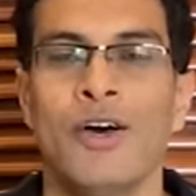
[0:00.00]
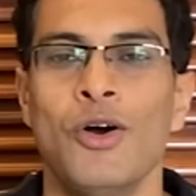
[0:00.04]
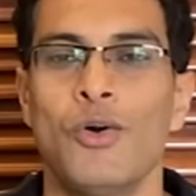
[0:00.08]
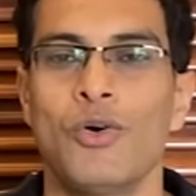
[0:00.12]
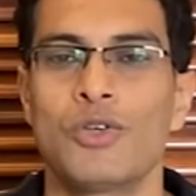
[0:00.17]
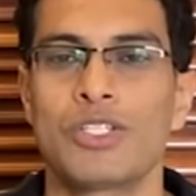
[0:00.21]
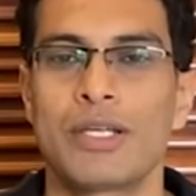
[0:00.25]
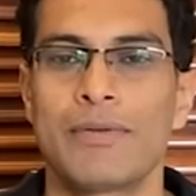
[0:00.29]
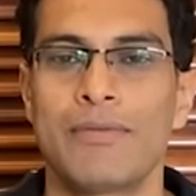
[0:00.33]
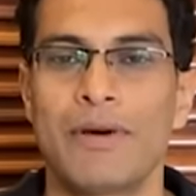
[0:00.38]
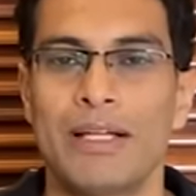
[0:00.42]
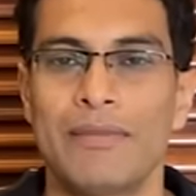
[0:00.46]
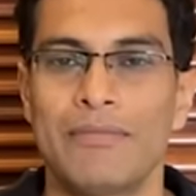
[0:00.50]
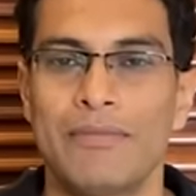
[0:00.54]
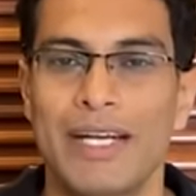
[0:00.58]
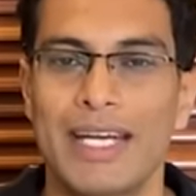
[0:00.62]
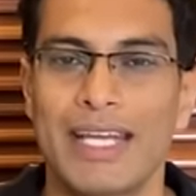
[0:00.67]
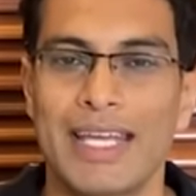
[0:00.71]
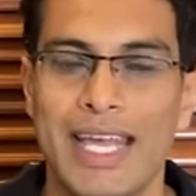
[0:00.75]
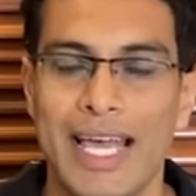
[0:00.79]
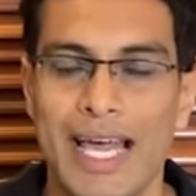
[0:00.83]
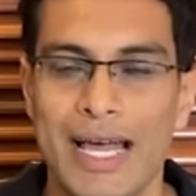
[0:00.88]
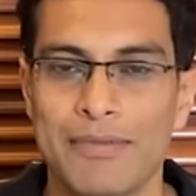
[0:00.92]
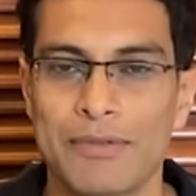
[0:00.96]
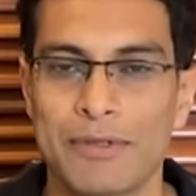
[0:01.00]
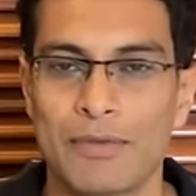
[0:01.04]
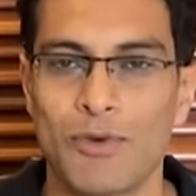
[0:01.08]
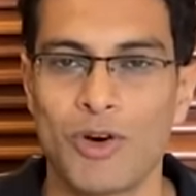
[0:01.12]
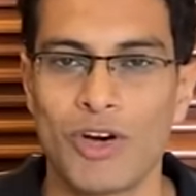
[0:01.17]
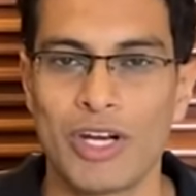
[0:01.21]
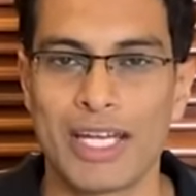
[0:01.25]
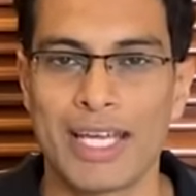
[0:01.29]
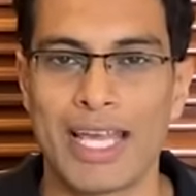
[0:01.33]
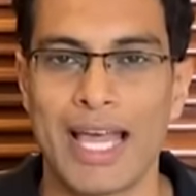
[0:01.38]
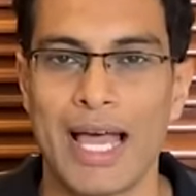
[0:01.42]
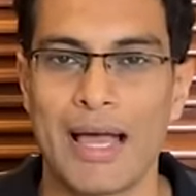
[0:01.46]
Uske baad mid cap,
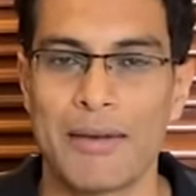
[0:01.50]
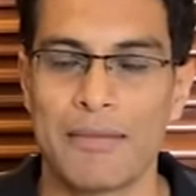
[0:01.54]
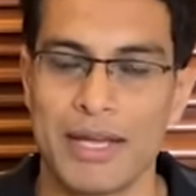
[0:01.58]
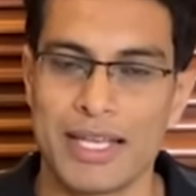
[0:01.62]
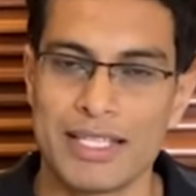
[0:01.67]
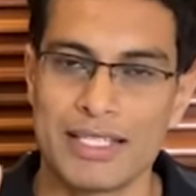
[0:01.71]
small cap,